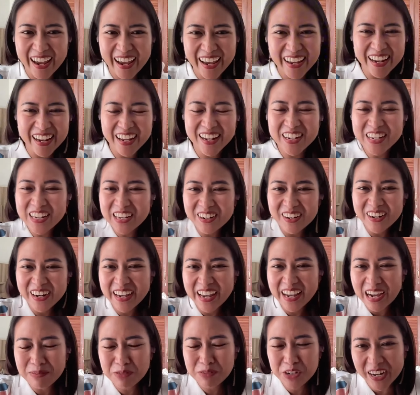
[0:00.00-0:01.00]
And here
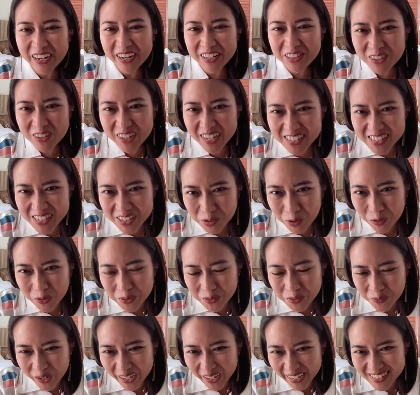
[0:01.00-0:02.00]
I am trying to lessen
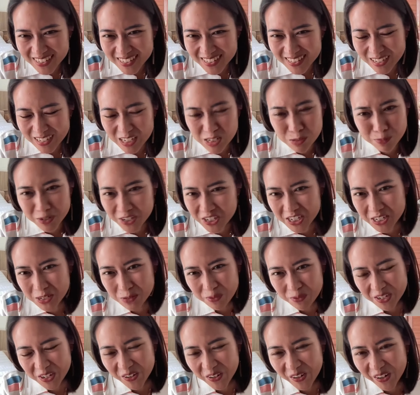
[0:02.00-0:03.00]
all the waste as much as we